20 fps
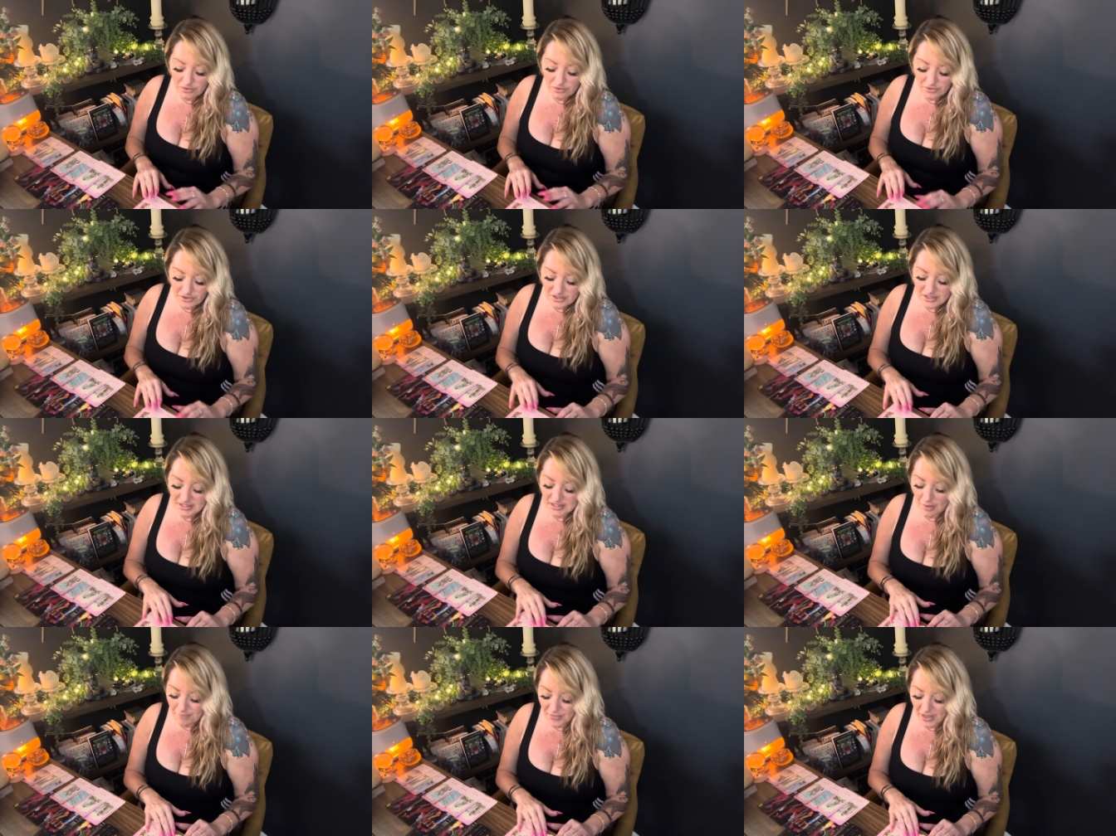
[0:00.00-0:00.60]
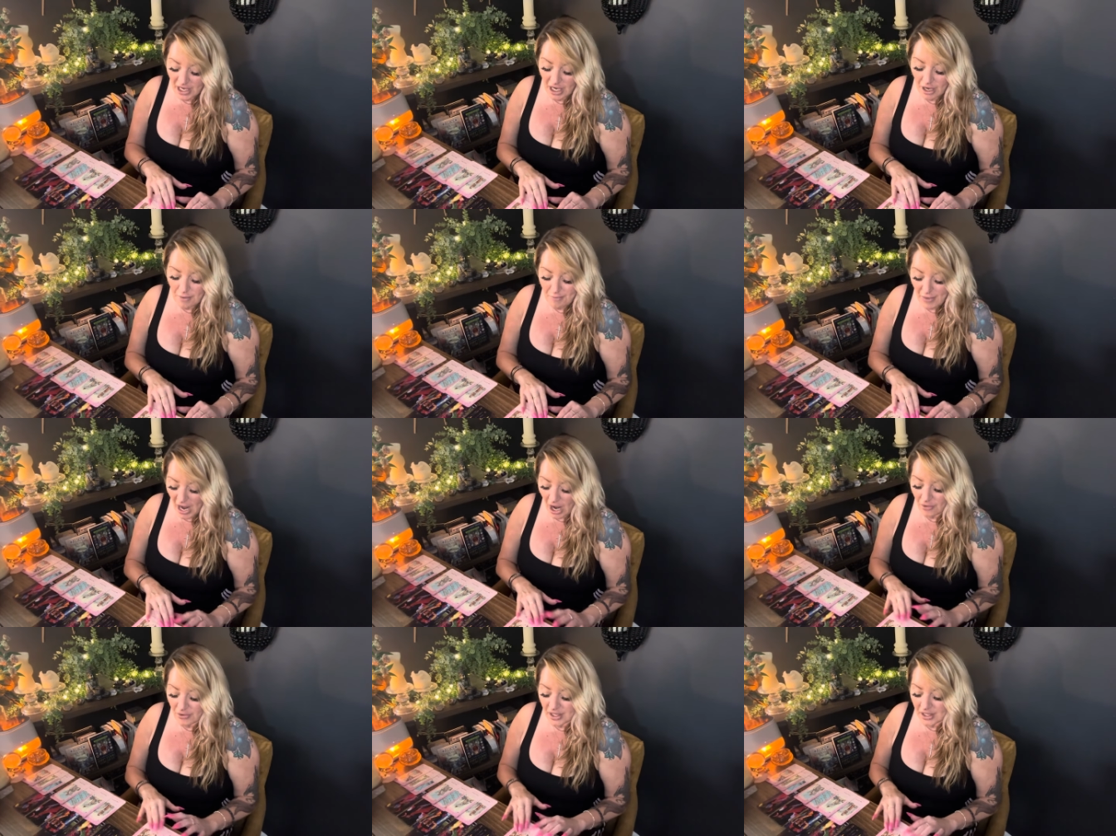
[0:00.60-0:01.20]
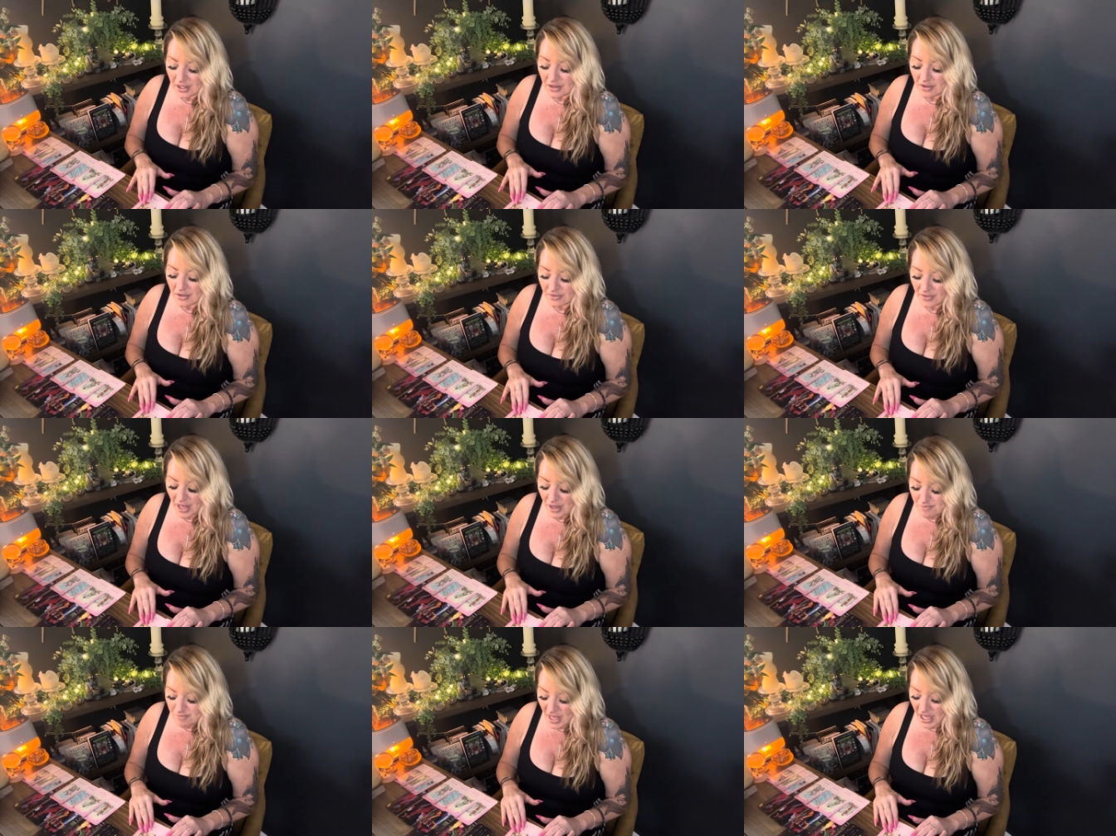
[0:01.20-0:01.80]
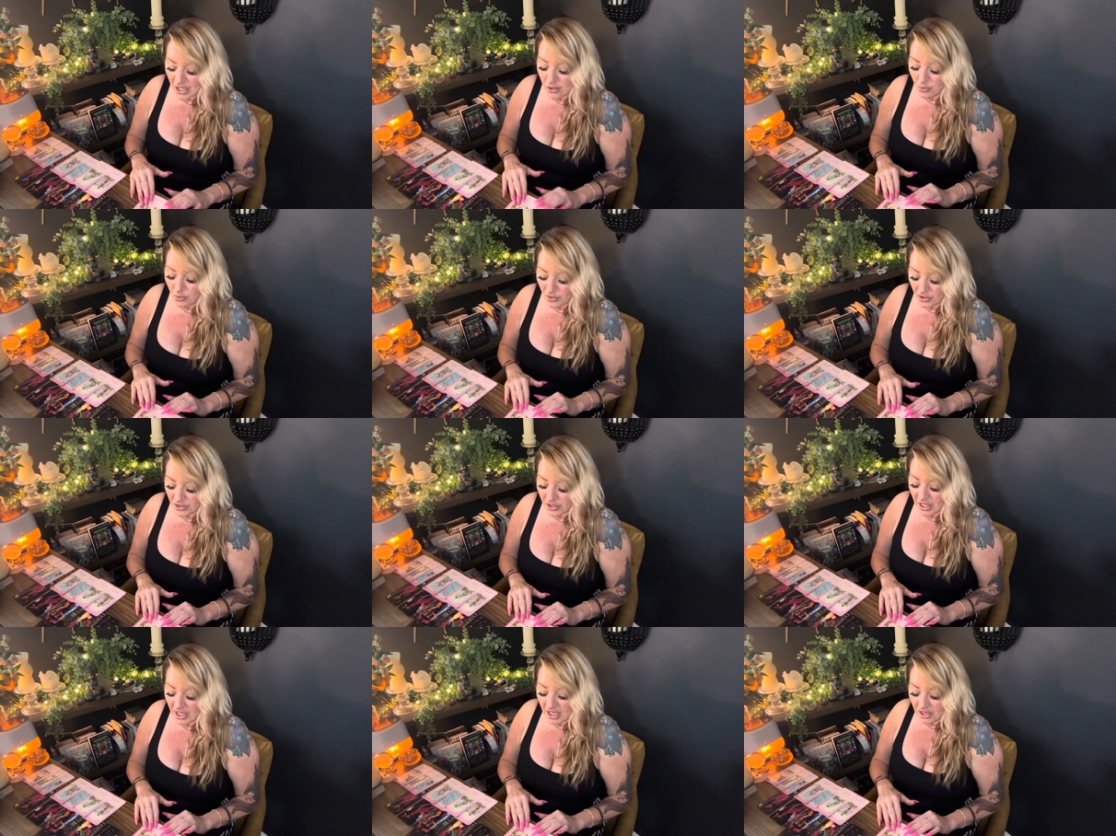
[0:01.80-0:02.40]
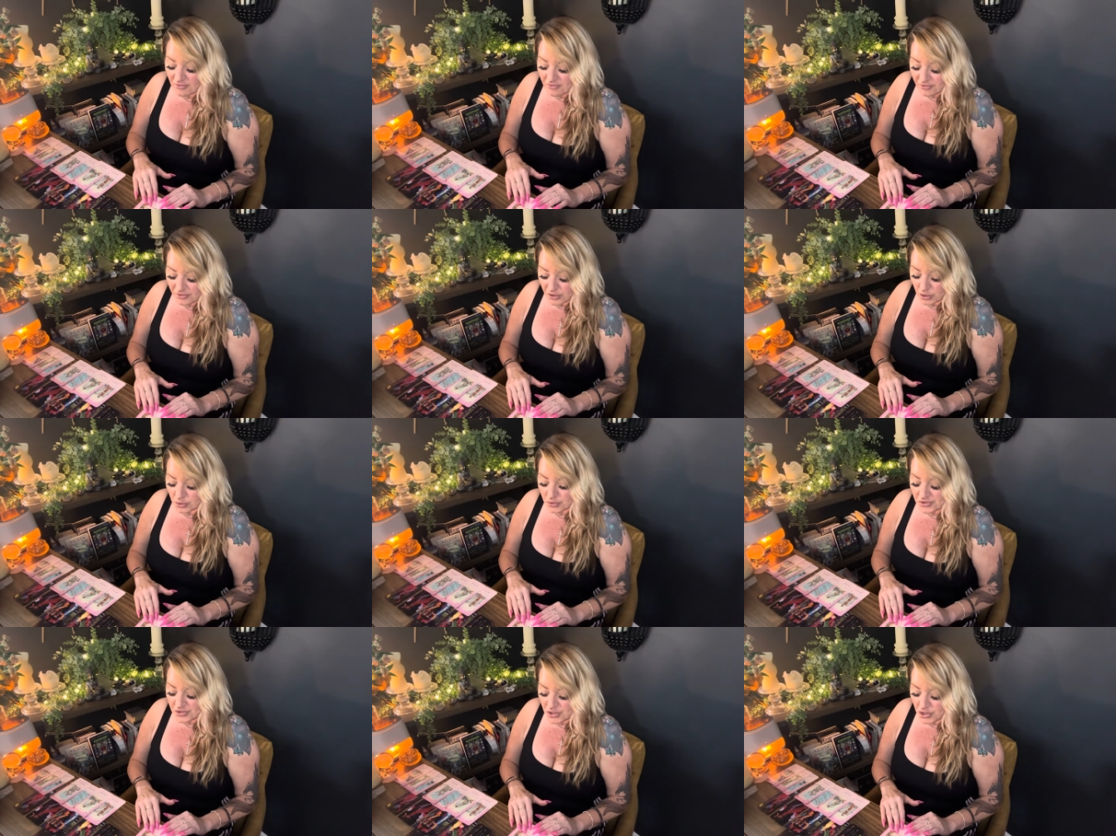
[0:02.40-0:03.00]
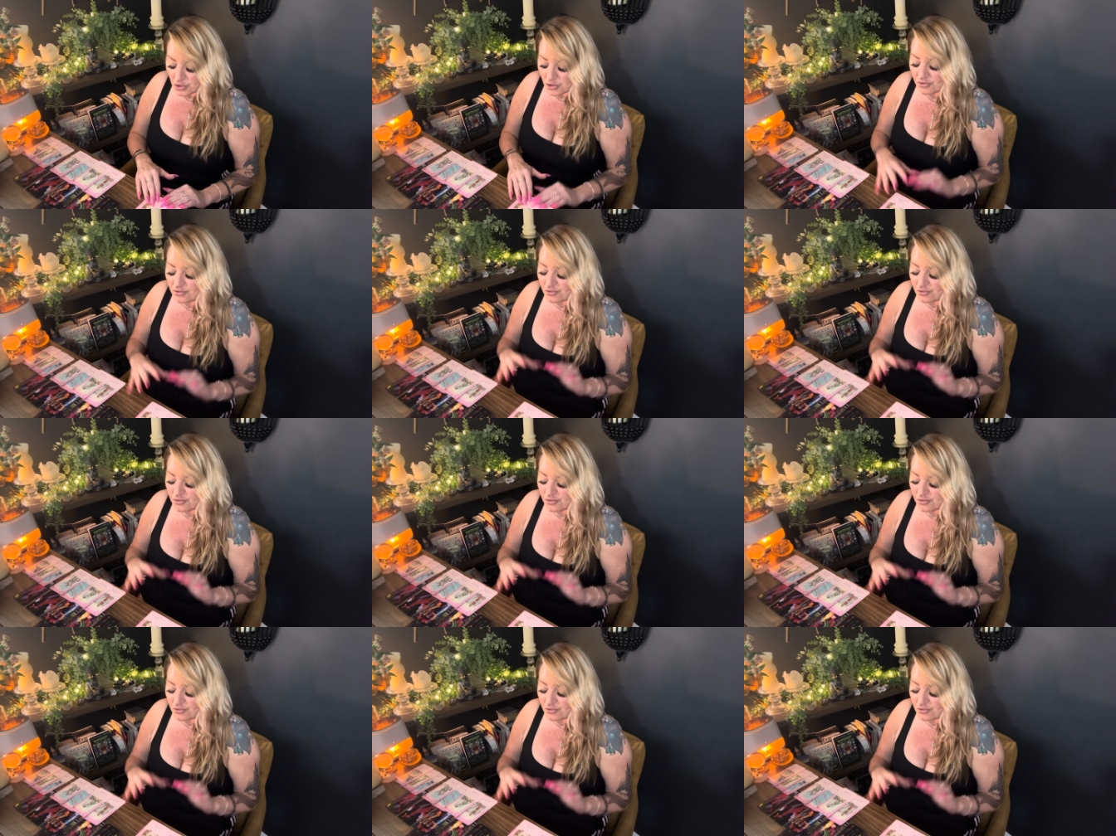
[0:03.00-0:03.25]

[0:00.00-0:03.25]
There's something about it that may really confuse you.